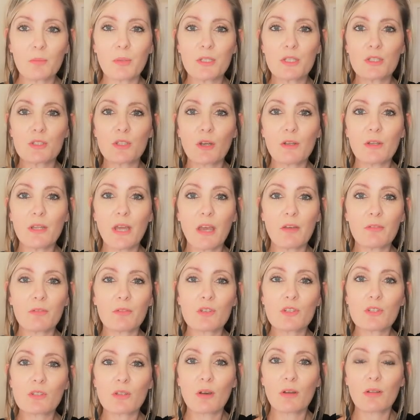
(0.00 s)
but you don't have
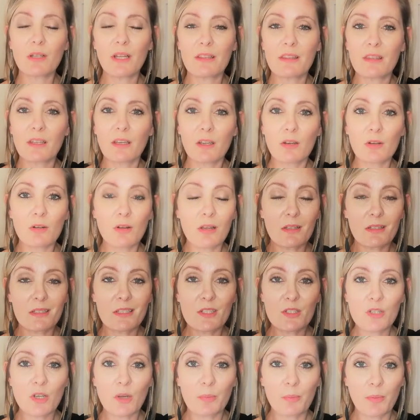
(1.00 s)
to start at the
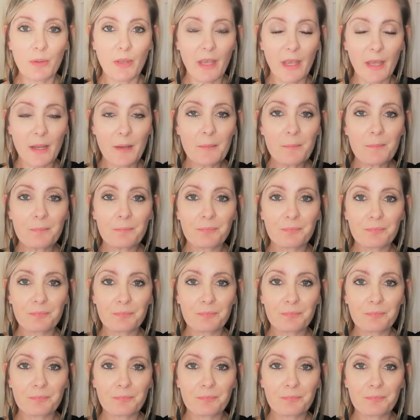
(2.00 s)
karate chop again.